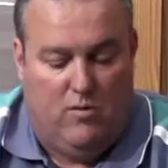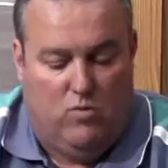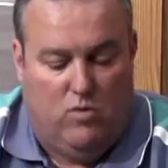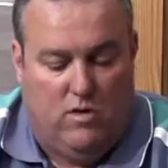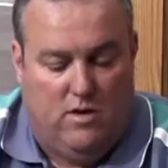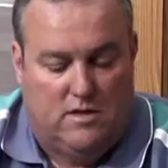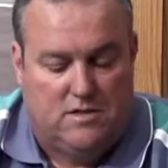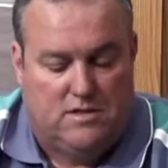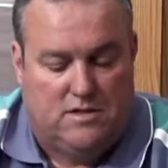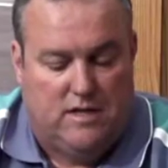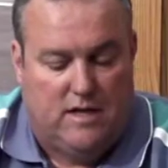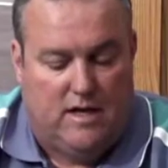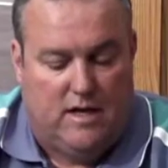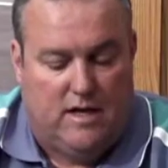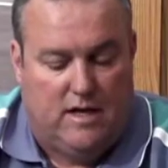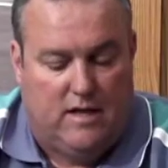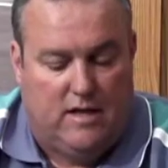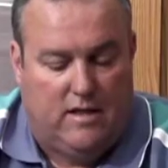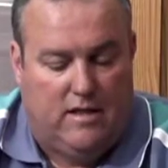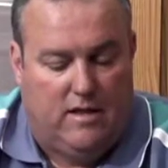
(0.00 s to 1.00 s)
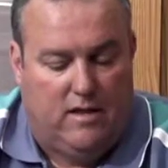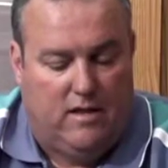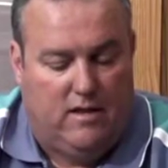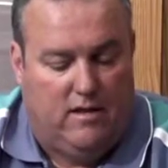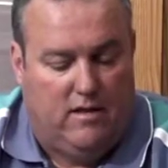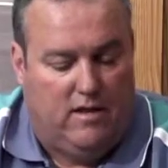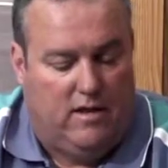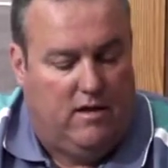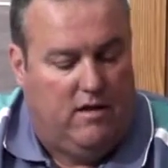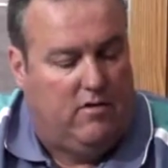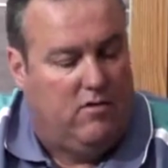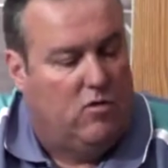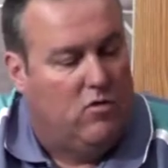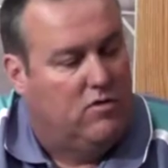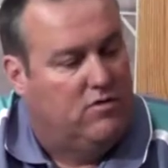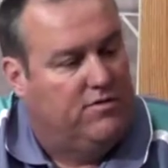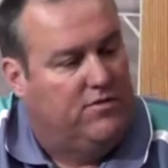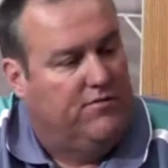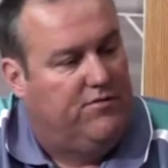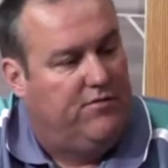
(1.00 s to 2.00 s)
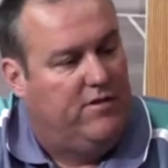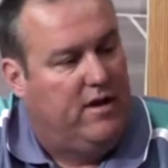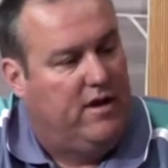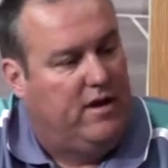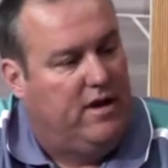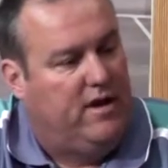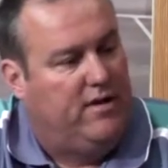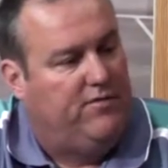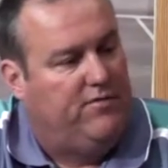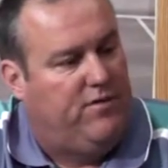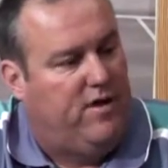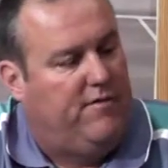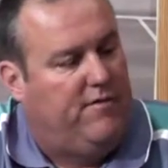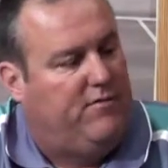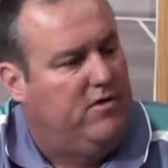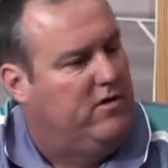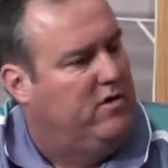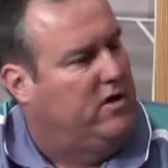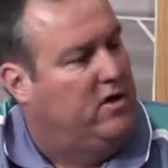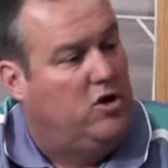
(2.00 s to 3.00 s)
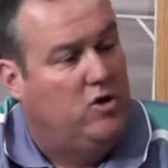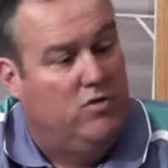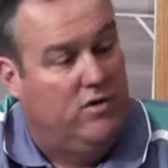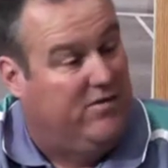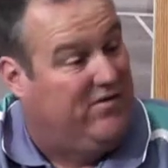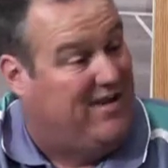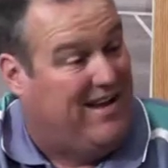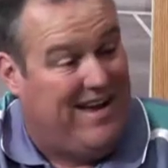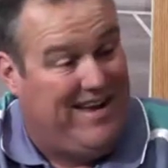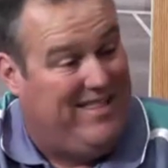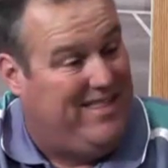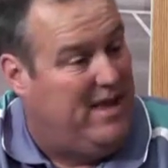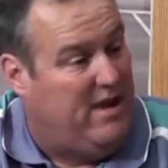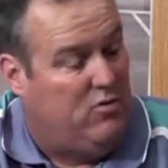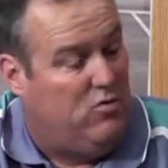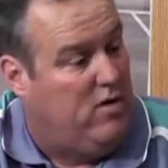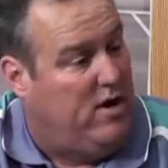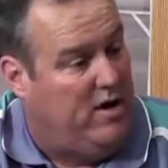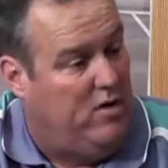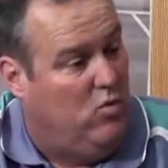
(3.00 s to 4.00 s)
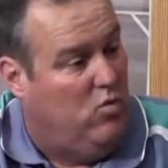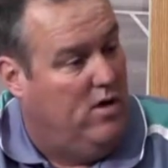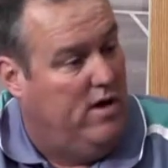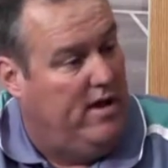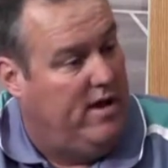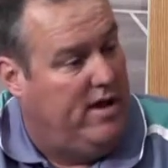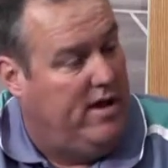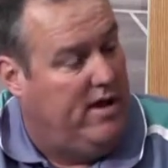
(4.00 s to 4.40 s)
was the course of study at Xavier. Did you decide that right away?